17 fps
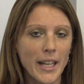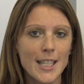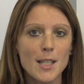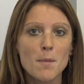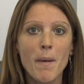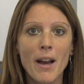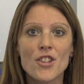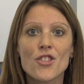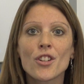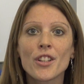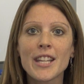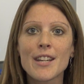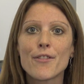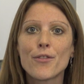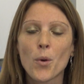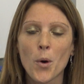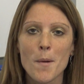
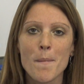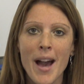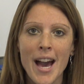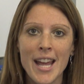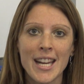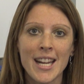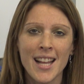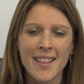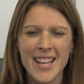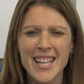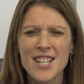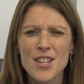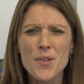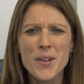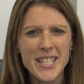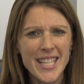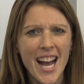specially formatted, and
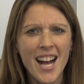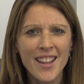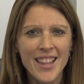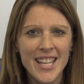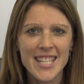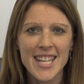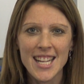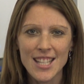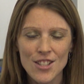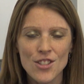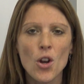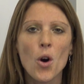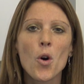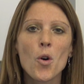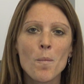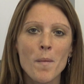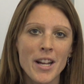you can tell they take
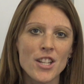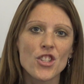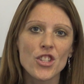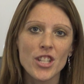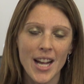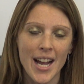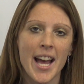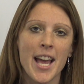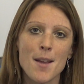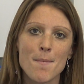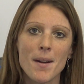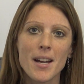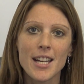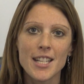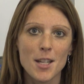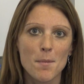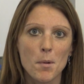so much time
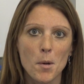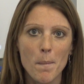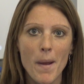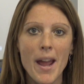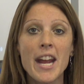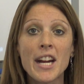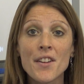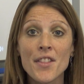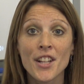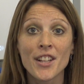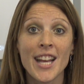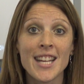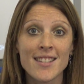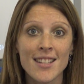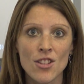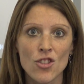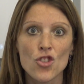to prepare the
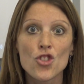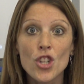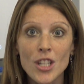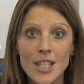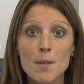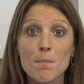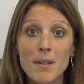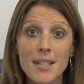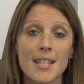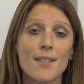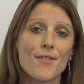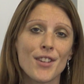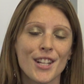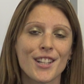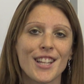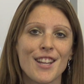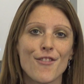lessons just
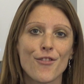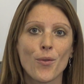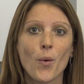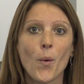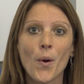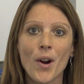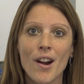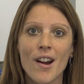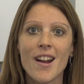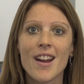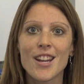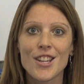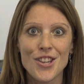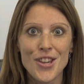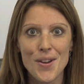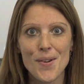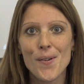specifically for
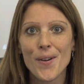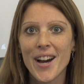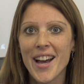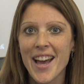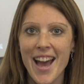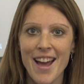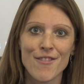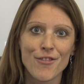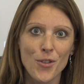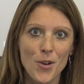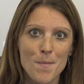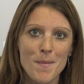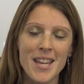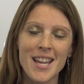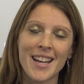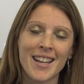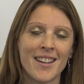you and for
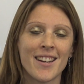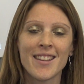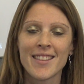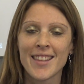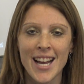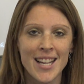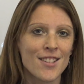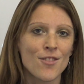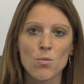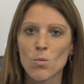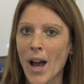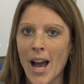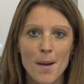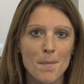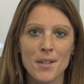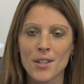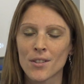me, and that's
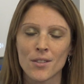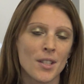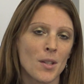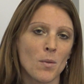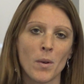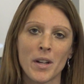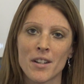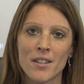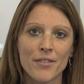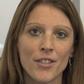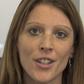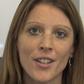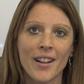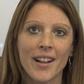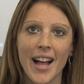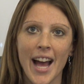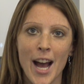absolutely
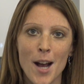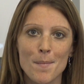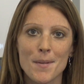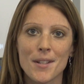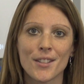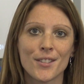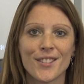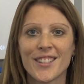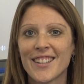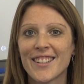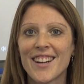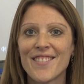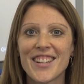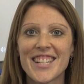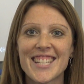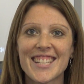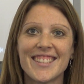wonderful. Absolutely
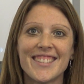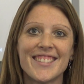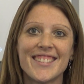love it.